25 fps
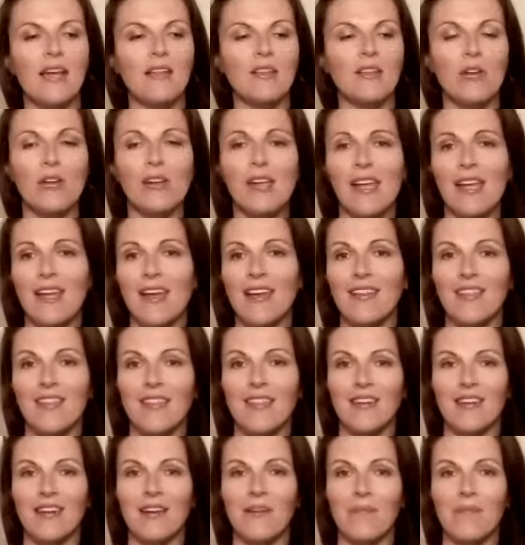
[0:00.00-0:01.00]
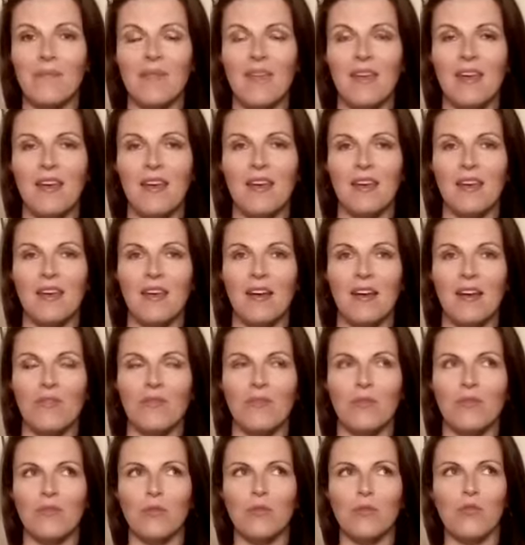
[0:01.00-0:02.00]
looking at the
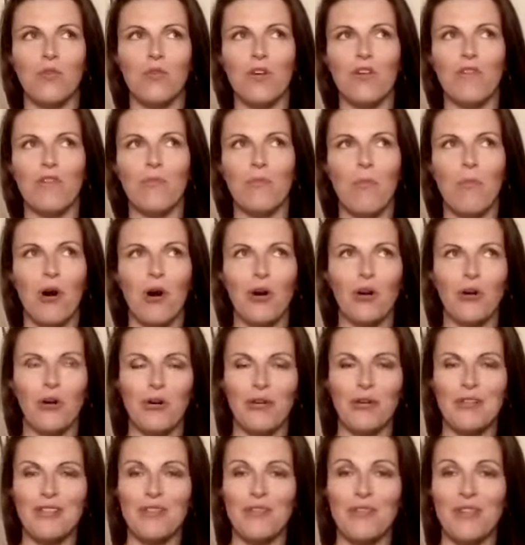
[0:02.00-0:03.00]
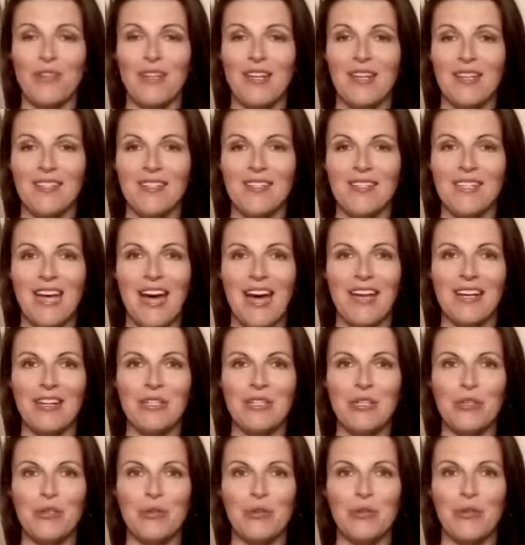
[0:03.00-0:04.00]
sort of martyr defeatist
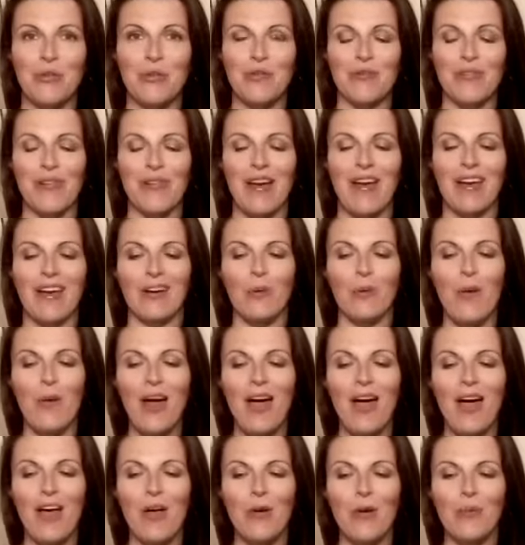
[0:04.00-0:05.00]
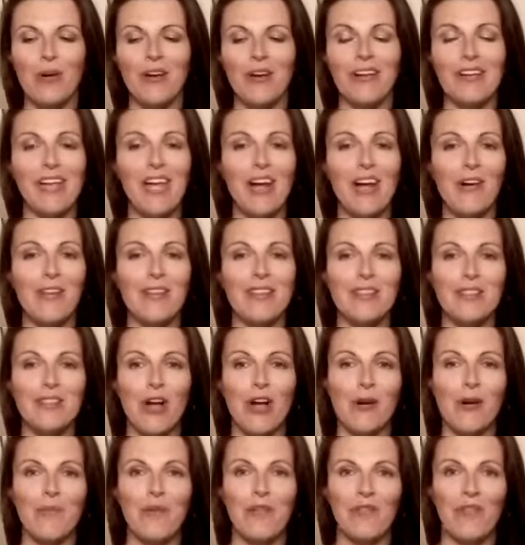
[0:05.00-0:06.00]
attitude of like, well, we're going to carry this
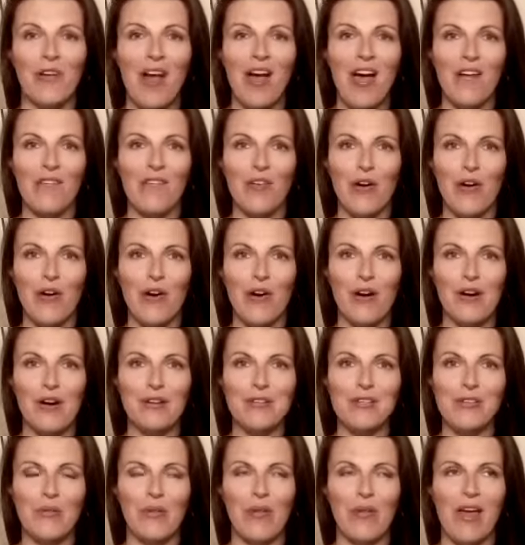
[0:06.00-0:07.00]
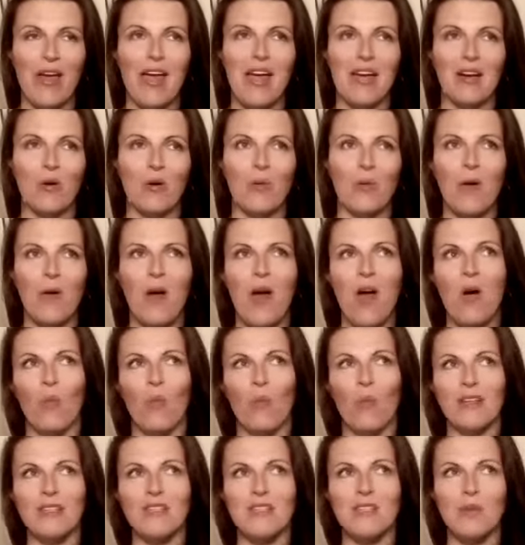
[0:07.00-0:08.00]
karma forever. So like,
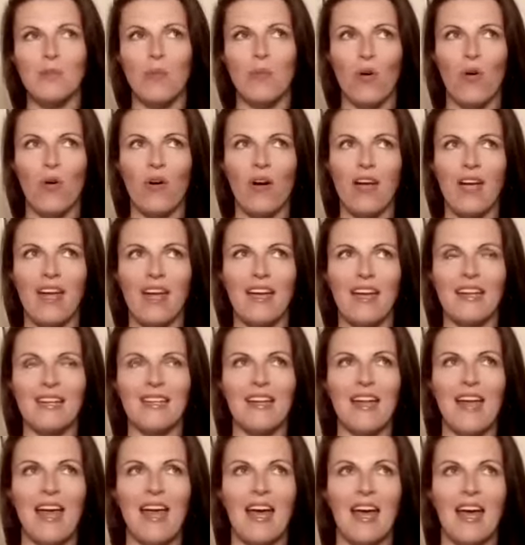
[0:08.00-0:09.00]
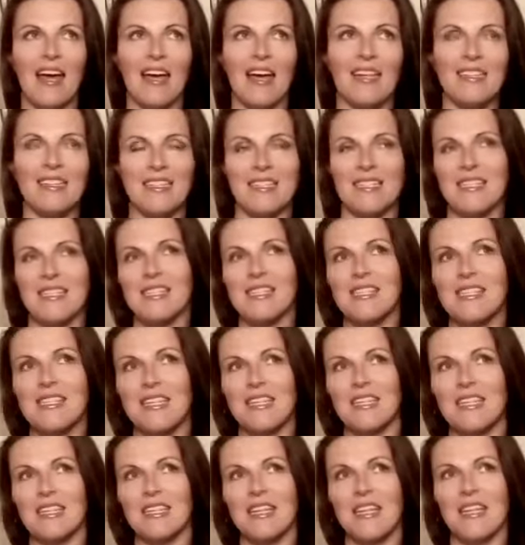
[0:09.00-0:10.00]
what's the point? And
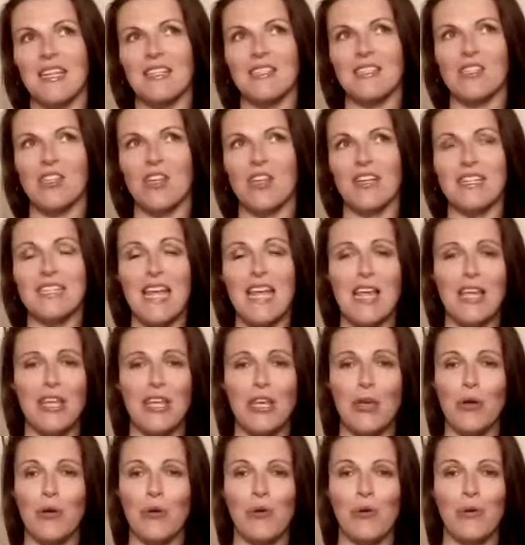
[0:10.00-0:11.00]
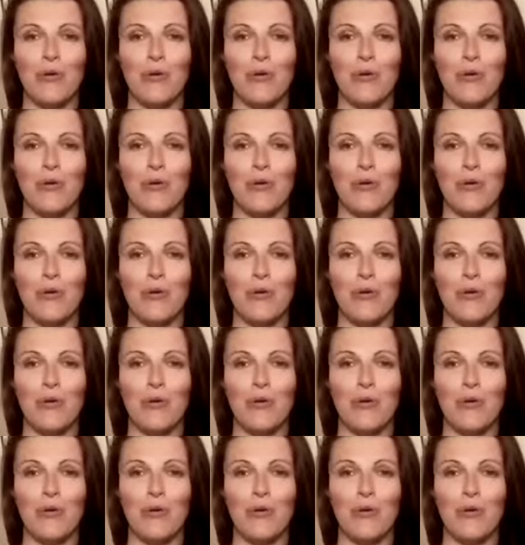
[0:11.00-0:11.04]
it's going to take you,